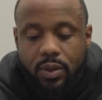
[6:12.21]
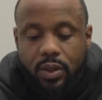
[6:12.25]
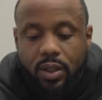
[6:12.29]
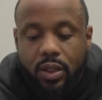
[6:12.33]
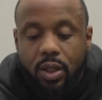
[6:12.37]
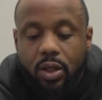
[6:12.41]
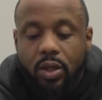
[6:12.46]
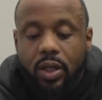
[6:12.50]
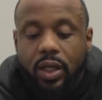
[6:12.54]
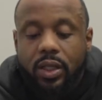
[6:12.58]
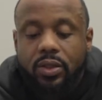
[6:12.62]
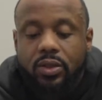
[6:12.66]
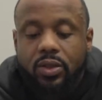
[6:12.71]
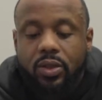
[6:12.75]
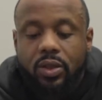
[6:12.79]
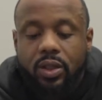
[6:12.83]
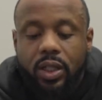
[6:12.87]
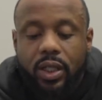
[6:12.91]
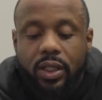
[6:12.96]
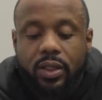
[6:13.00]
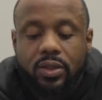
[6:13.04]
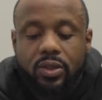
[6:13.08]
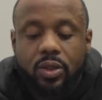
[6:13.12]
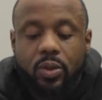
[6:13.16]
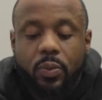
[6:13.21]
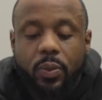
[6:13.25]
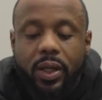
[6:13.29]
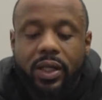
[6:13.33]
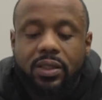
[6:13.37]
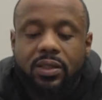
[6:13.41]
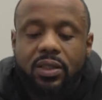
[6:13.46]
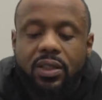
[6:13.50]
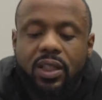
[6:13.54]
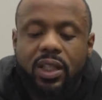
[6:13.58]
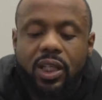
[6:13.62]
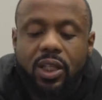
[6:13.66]
Okay, so yeah, so
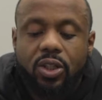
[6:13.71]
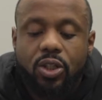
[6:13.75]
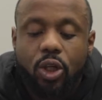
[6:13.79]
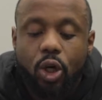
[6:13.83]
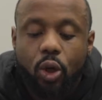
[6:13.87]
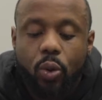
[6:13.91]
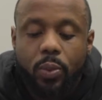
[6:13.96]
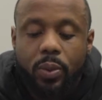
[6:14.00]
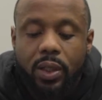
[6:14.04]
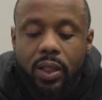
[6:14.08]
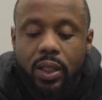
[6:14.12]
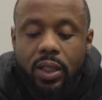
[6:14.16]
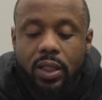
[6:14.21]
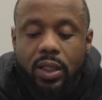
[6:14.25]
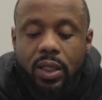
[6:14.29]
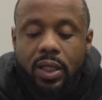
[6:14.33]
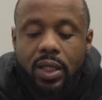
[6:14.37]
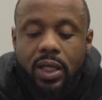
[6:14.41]
basically he told me